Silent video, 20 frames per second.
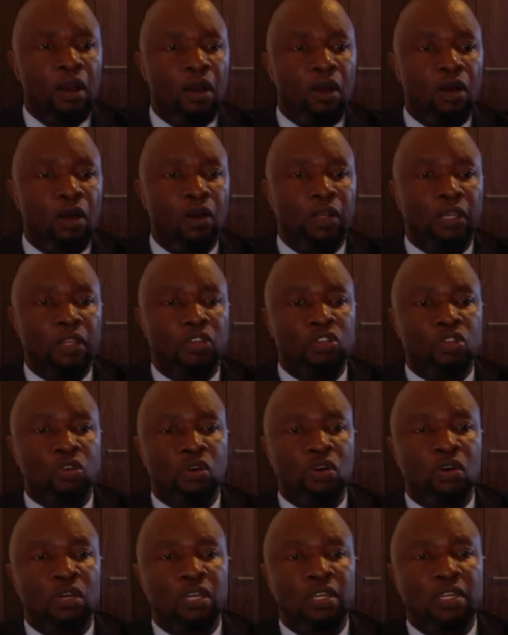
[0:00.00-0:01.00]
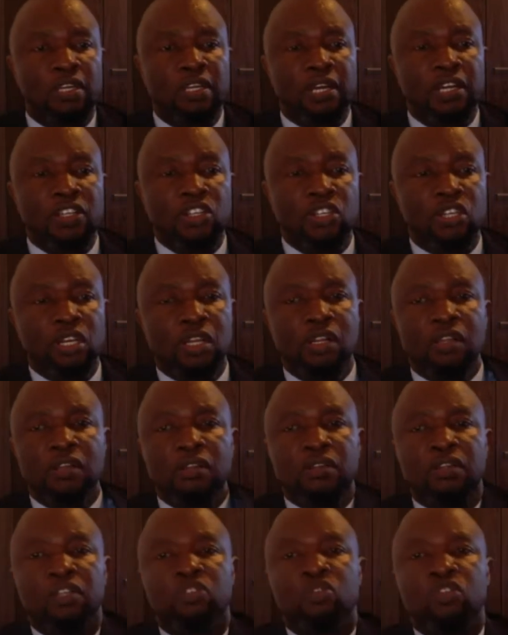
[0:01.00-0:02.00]
Okay, so in a nutshell,
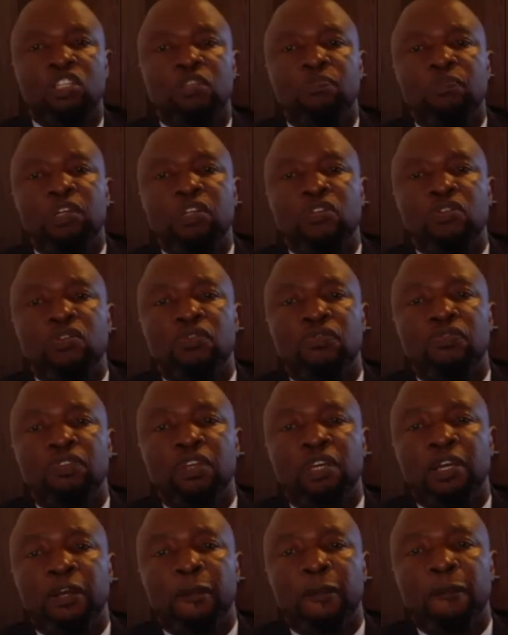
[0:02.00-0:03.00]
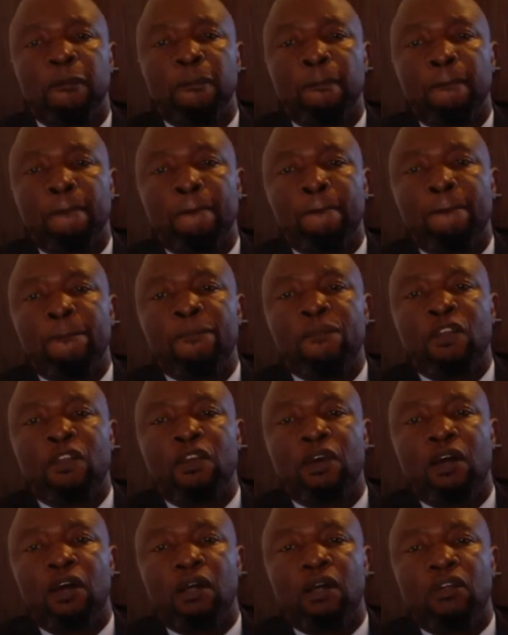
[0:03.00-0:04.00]
the treatment of the
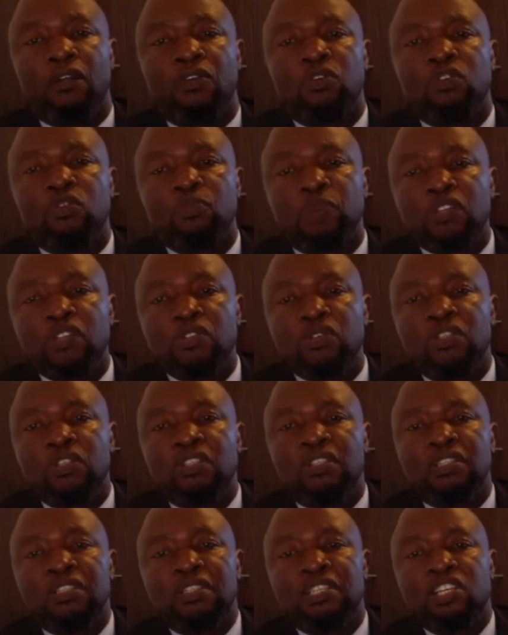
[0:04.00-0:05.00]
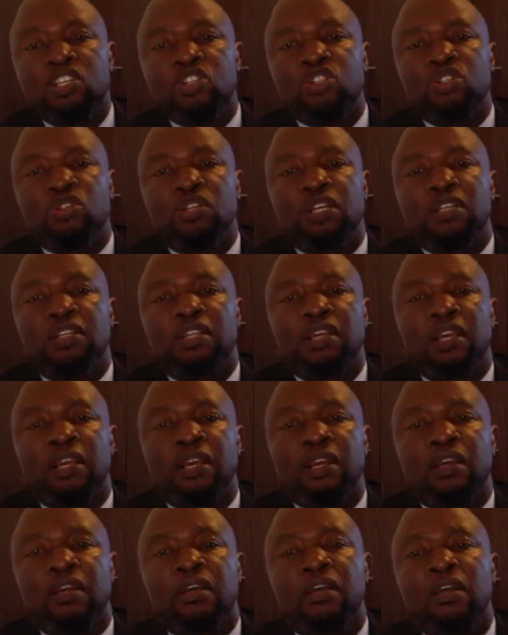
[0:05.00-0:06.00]
accused person in detention at The
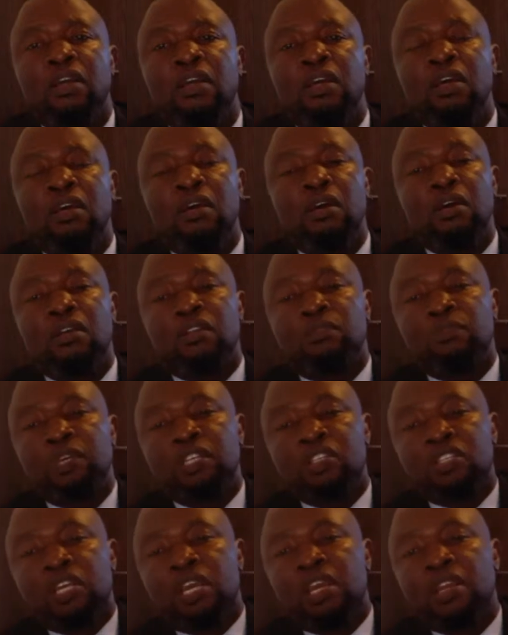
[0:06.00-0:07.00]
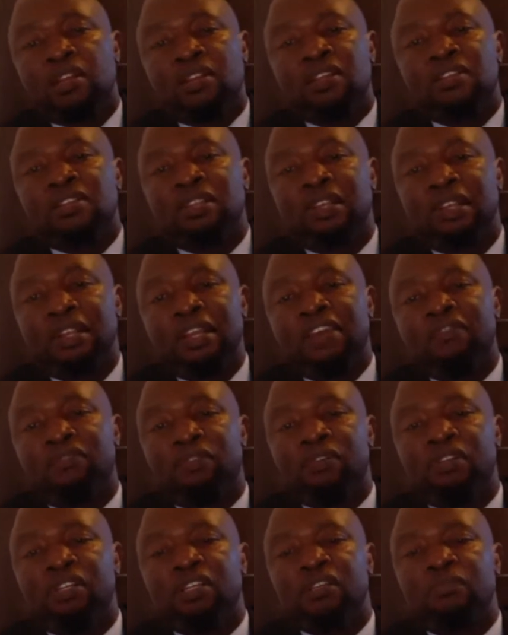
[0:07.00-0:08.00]
Hague is maintained. There's a
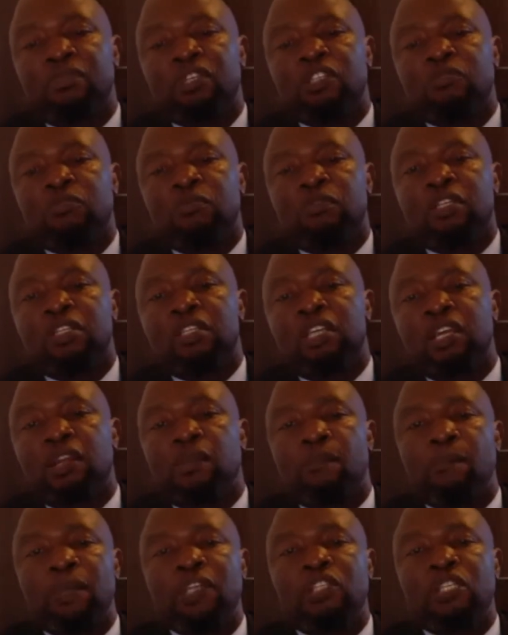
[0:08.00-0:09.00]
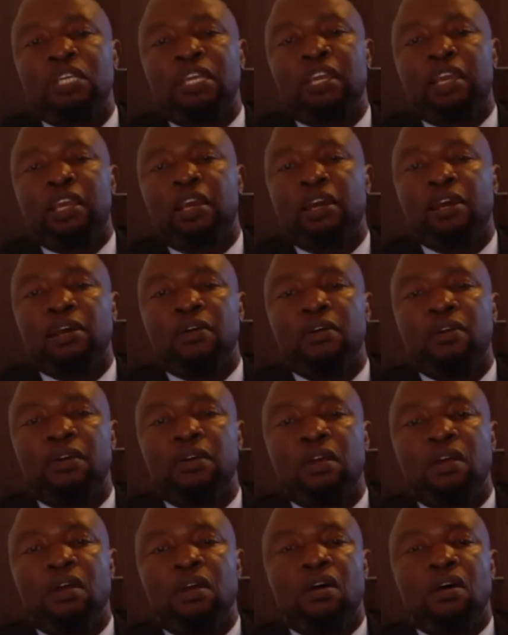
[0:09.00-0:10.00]
level that must be maintained. Medcare,
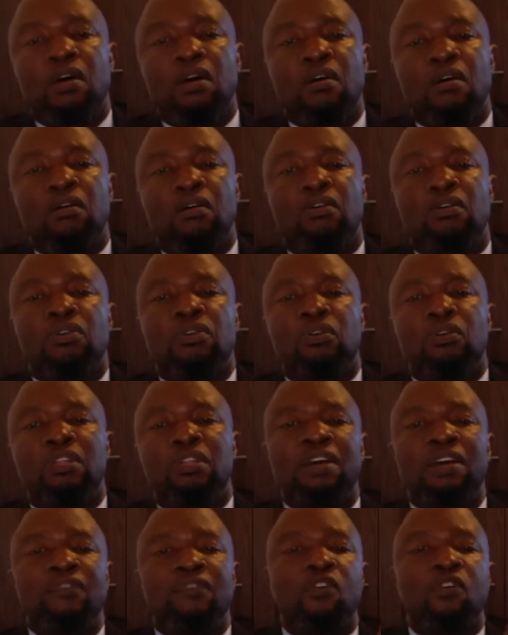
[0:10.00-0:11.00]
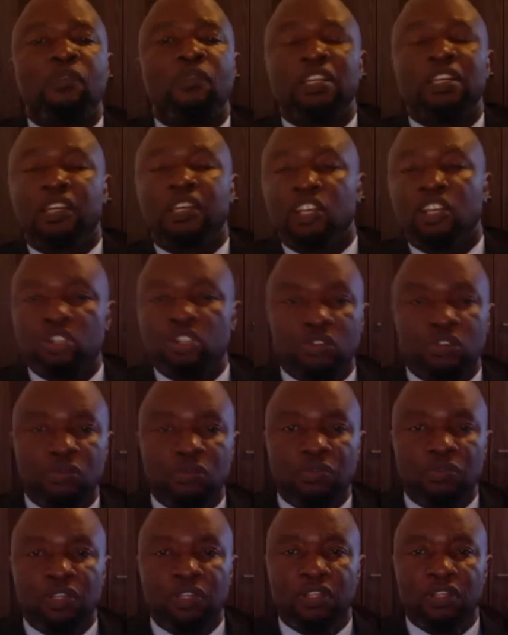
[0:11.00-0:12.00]
they have
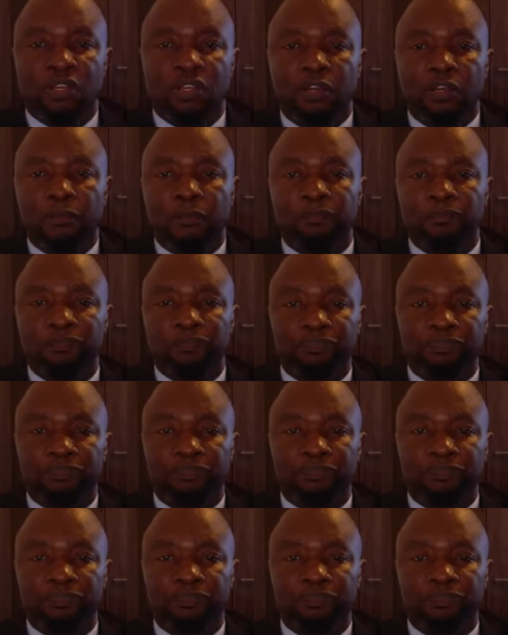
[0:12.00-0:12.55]
communication with the